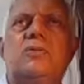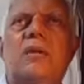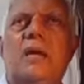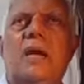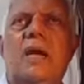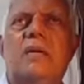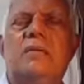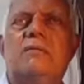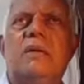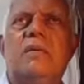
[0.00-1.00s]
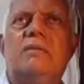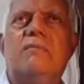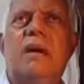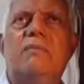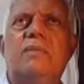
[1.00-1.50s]
Sri Lanka had a great
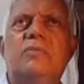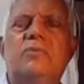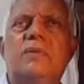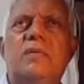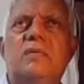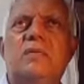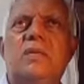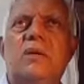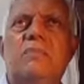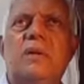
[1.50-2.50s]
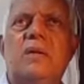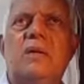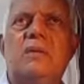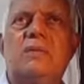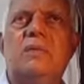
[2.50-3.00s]
revival movement in Ceylon
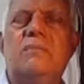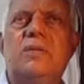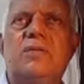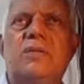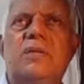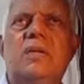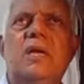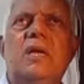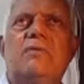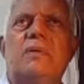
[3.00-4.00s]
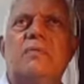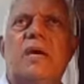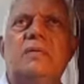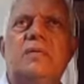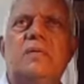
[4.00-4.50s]
Pentecostal Mission from
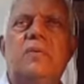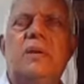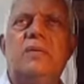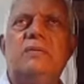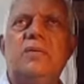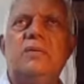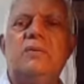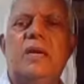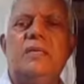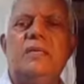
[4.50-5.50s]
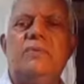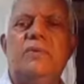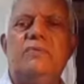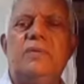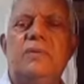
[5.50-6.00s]
1923 to
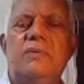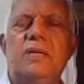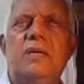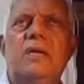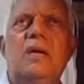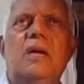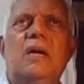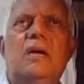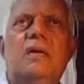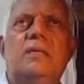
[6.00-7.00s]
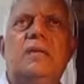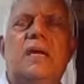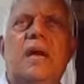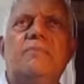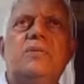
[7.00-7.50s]
1953. They
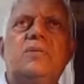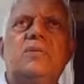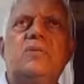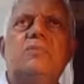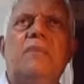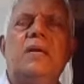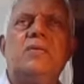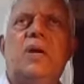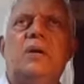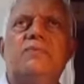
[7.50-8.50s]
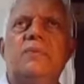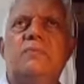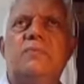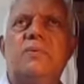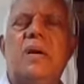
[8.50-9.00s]
captured so much of
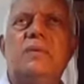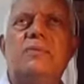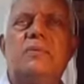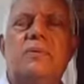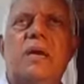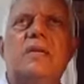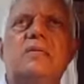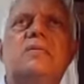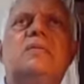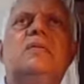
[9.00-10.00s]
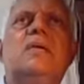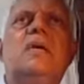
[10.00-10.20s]
the bride of Christ,